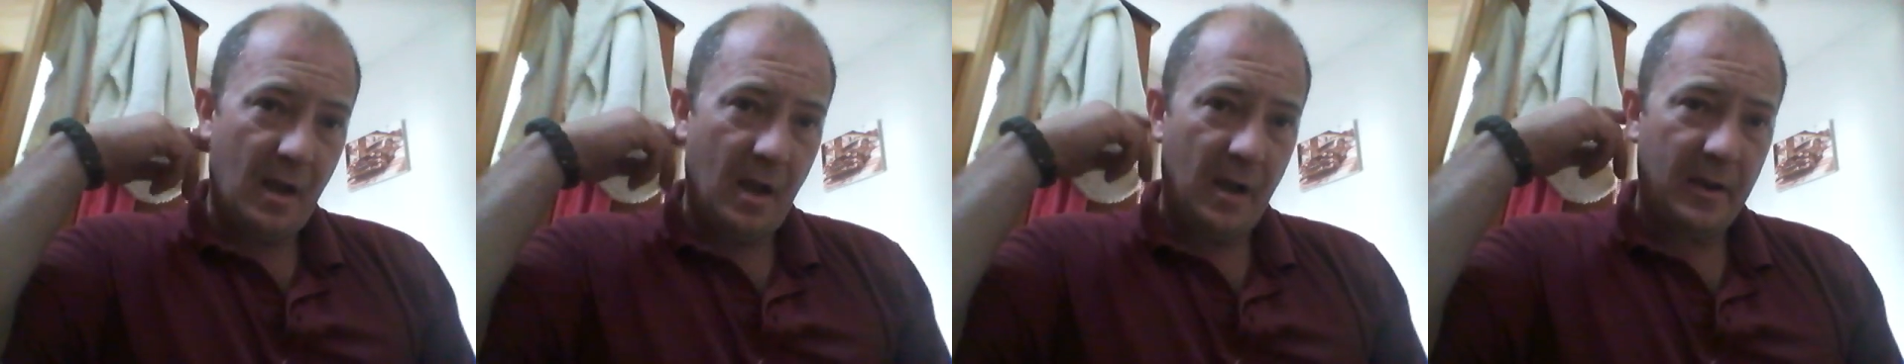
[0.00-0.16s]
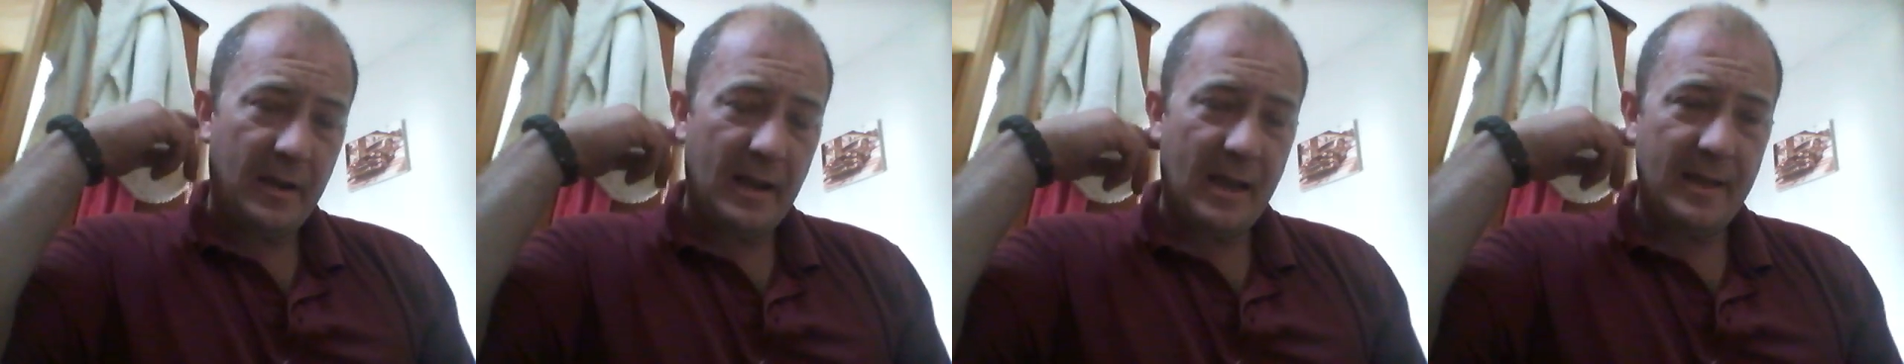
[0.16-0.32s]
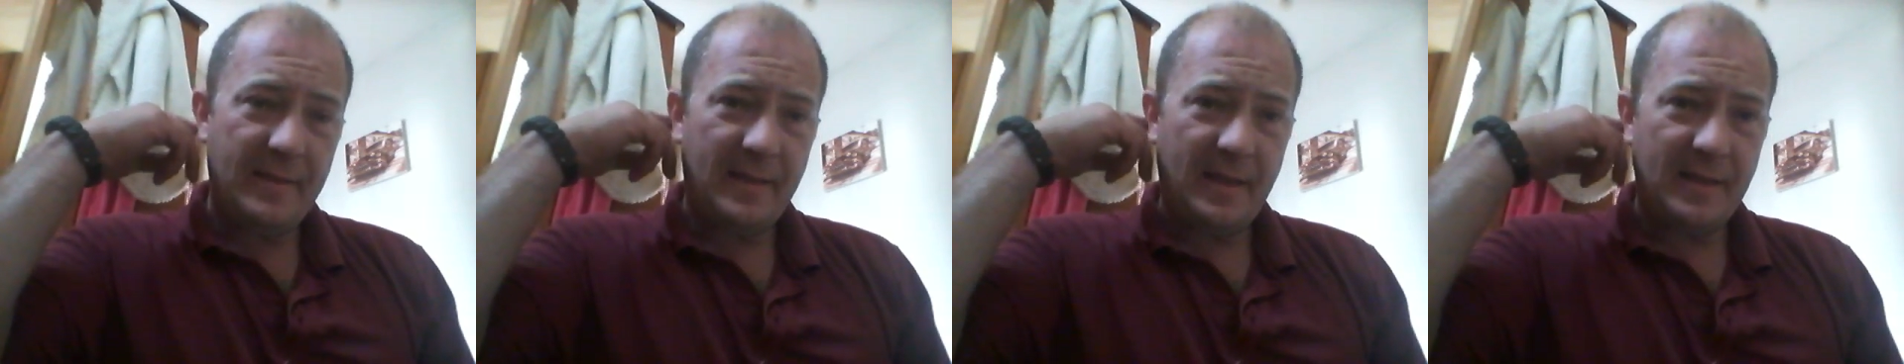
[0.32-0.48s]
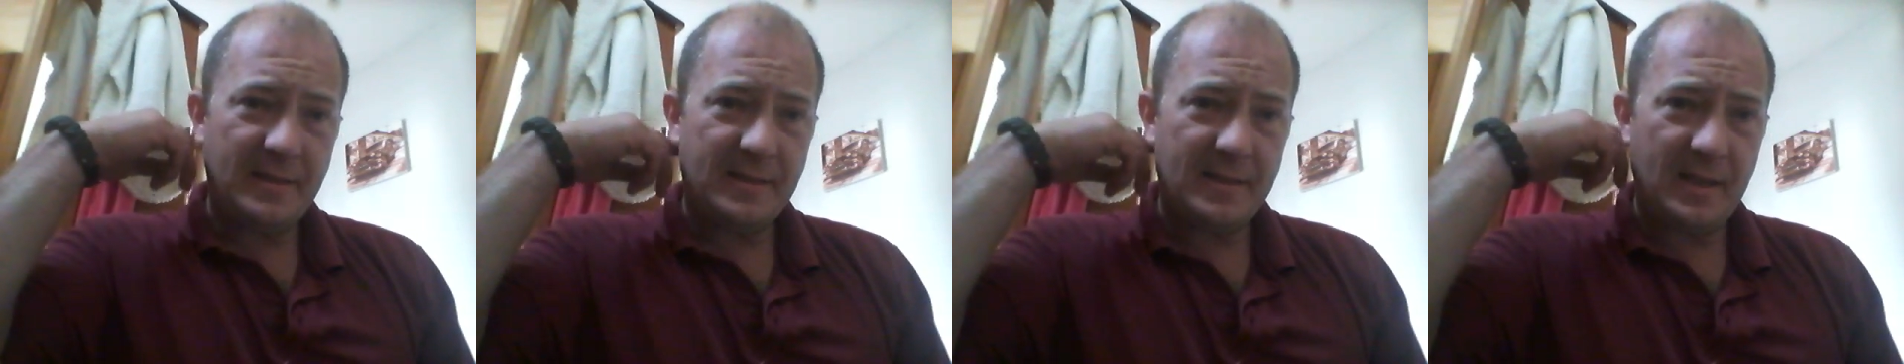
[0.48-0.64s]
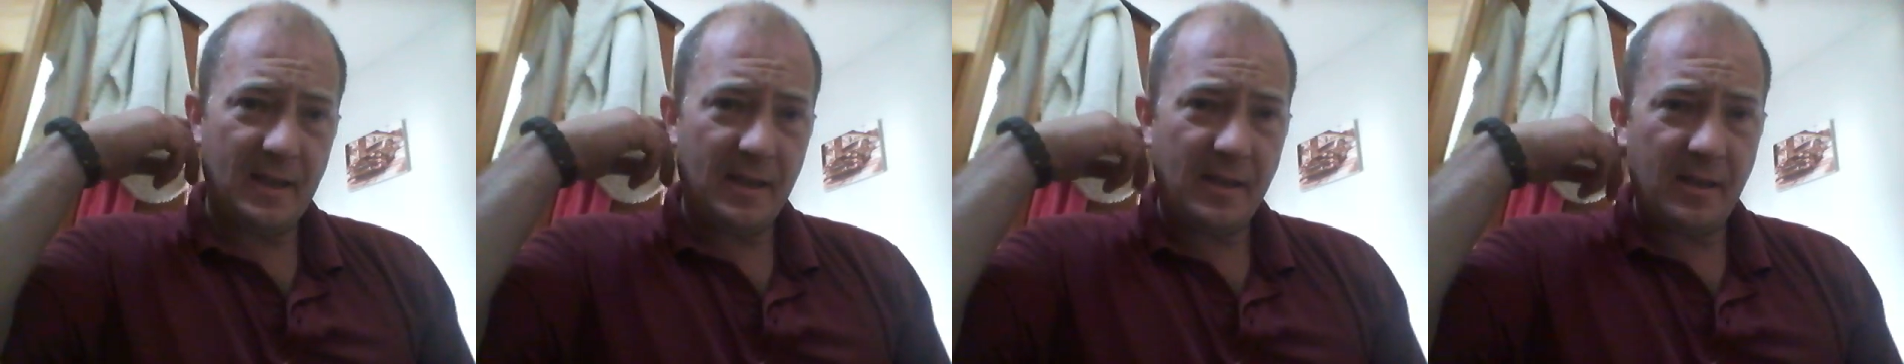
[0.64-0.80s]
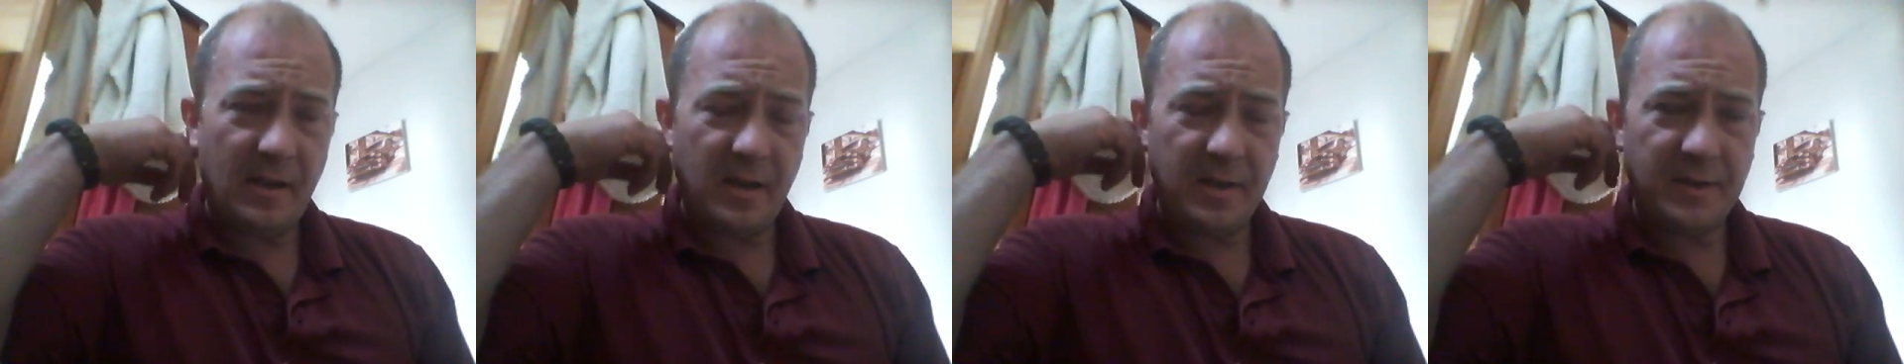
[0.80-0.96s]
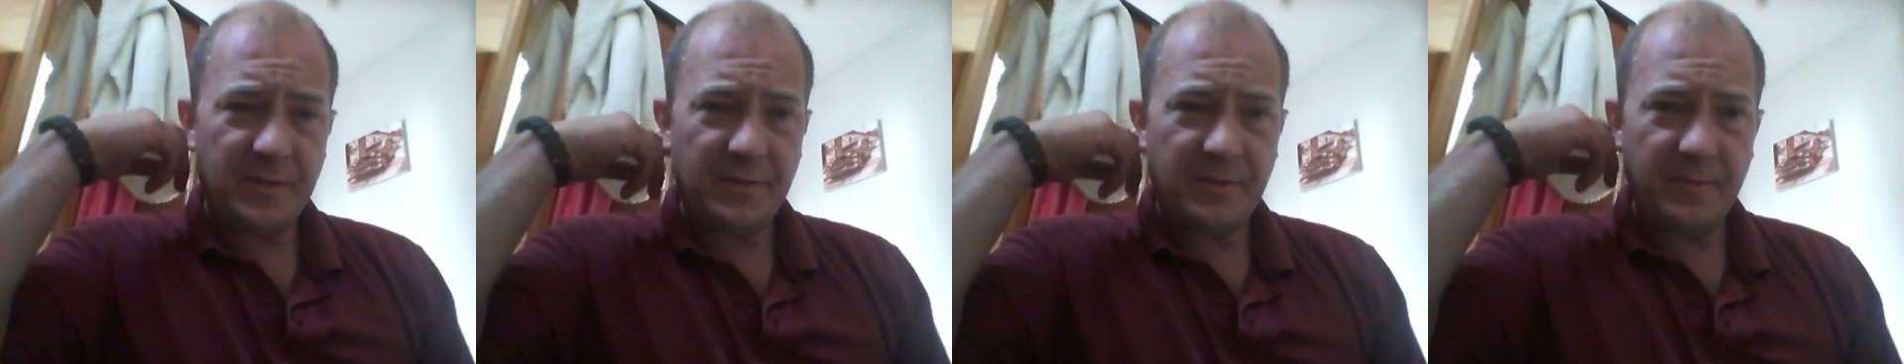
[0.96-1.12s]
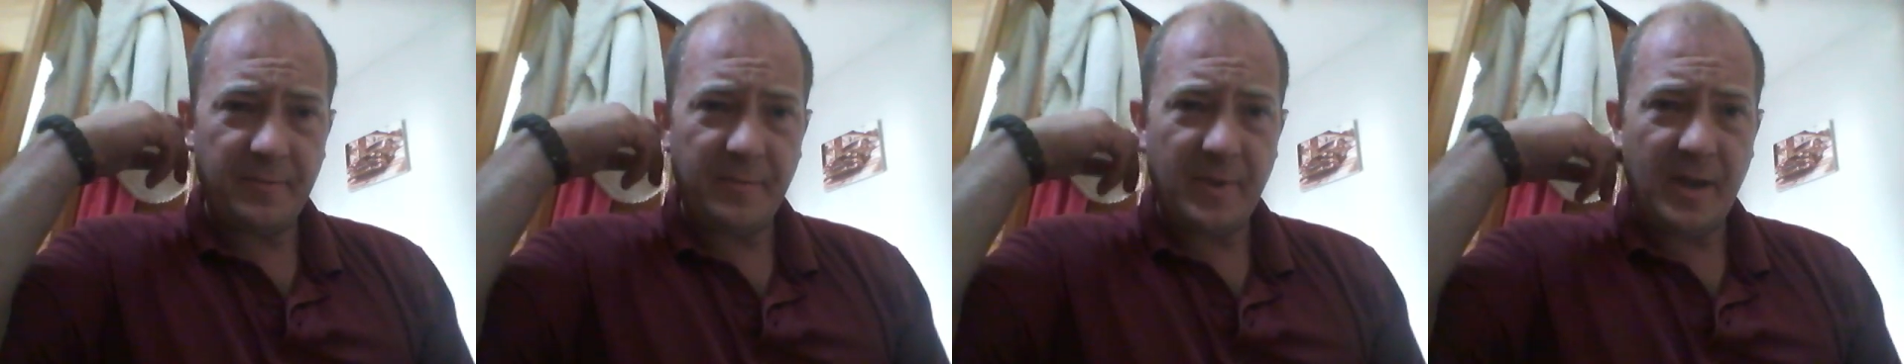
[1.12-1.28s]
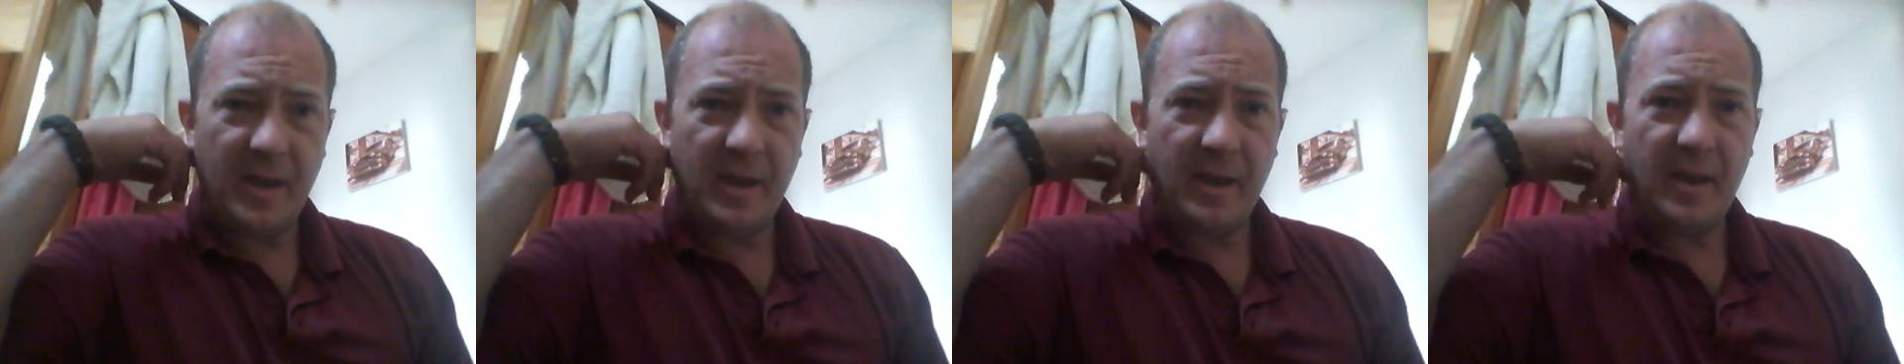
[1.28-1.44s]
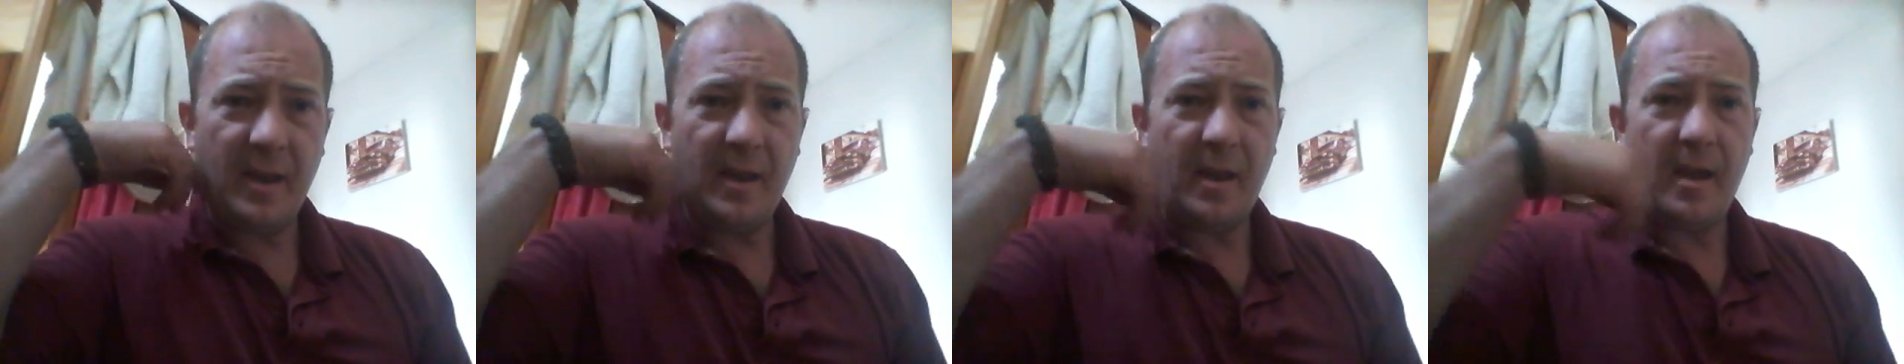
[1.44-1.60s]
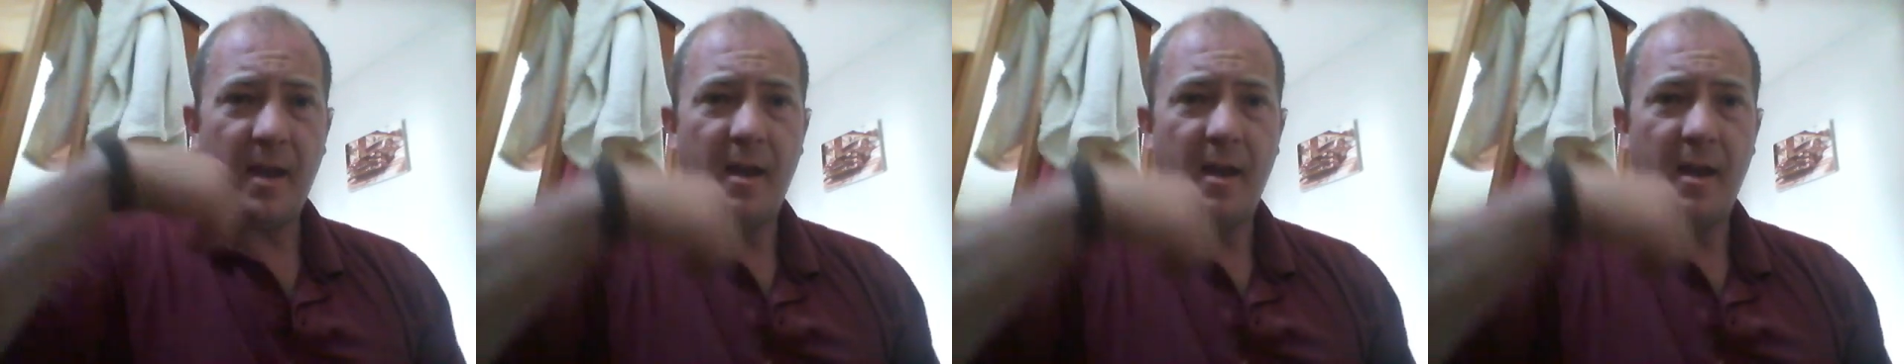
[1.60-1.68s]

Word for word: Okay, that's it guys from me.